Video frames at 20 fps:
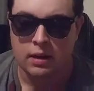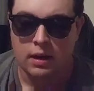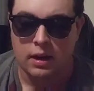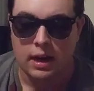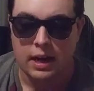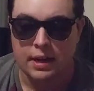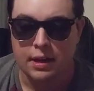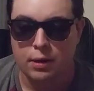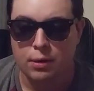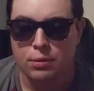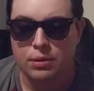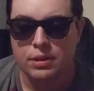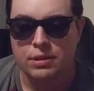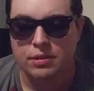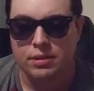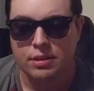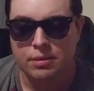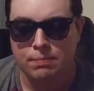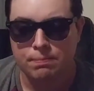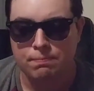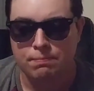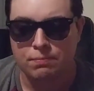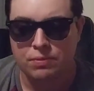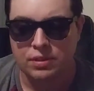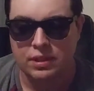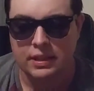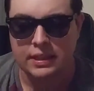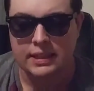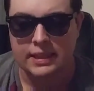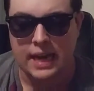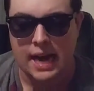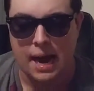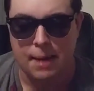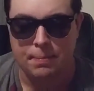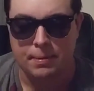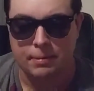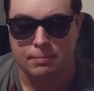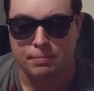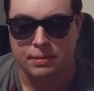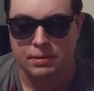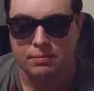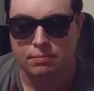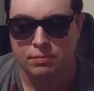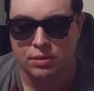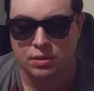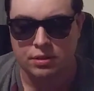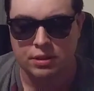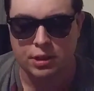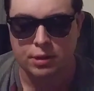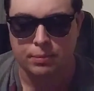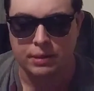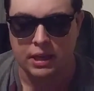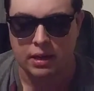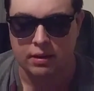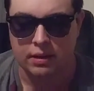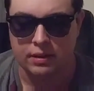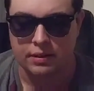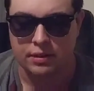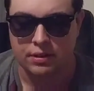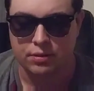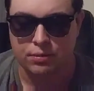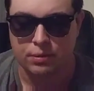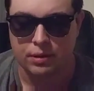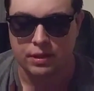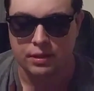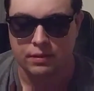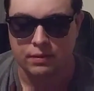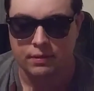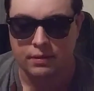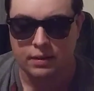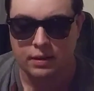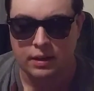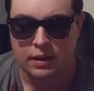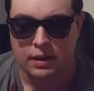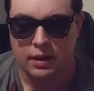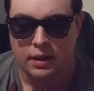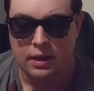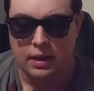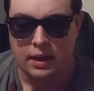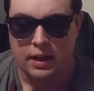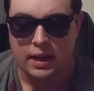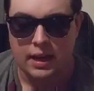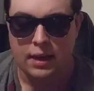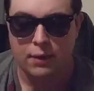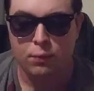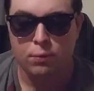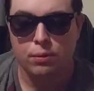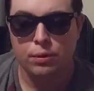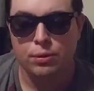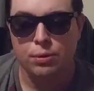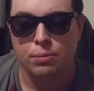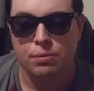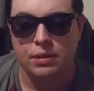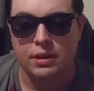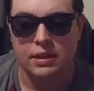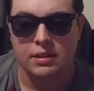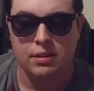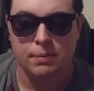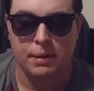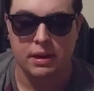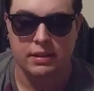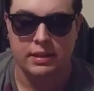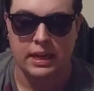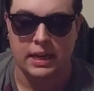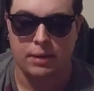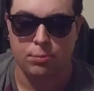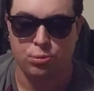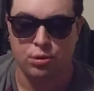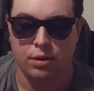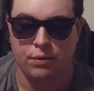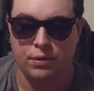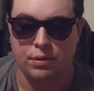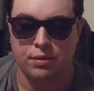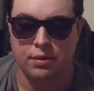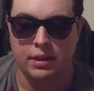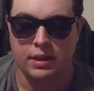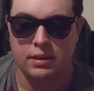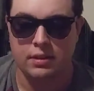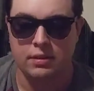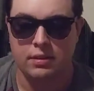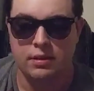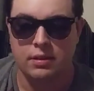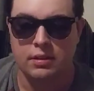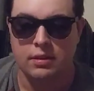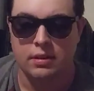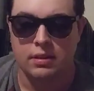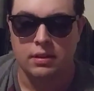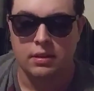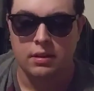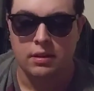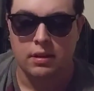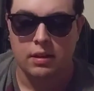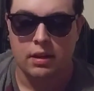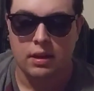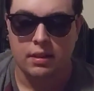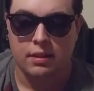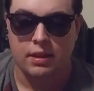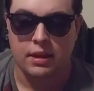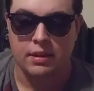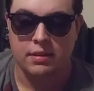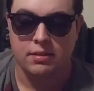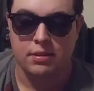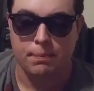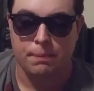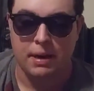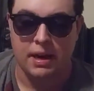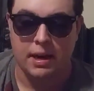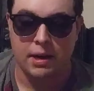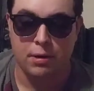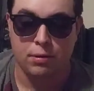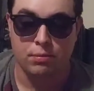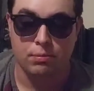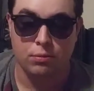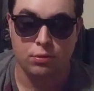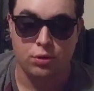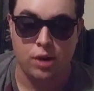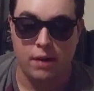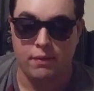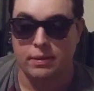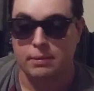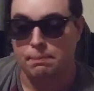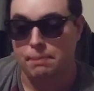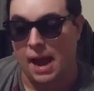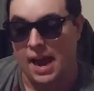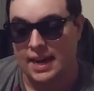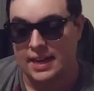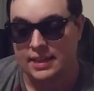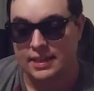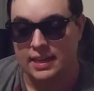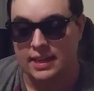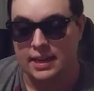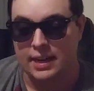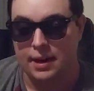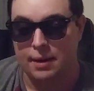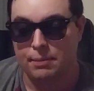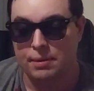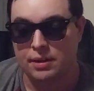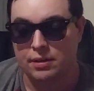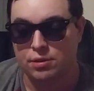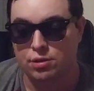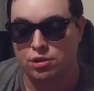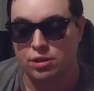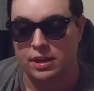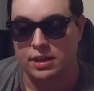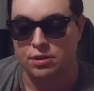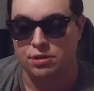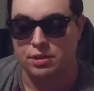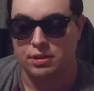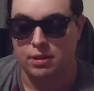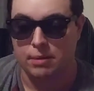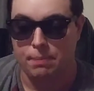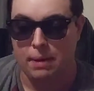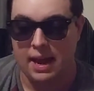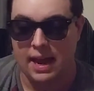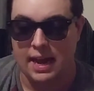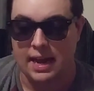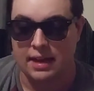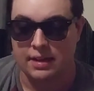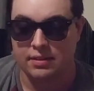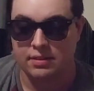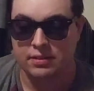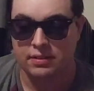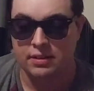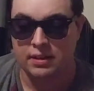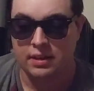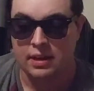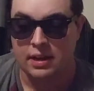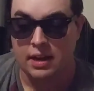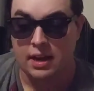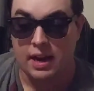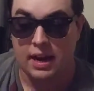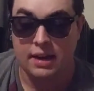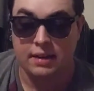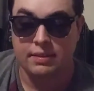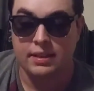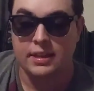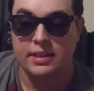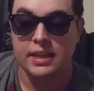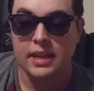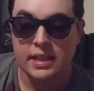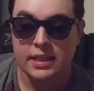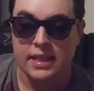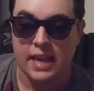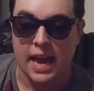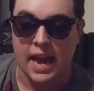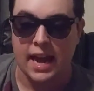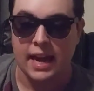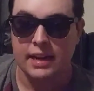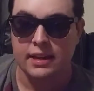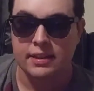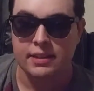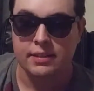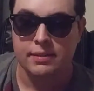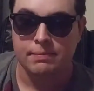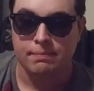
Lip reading: I know it's a silly topic, but just hear me out on this one. Everyone who thinks about time travel thinks about traveling back in time and changing the past. And if they did that,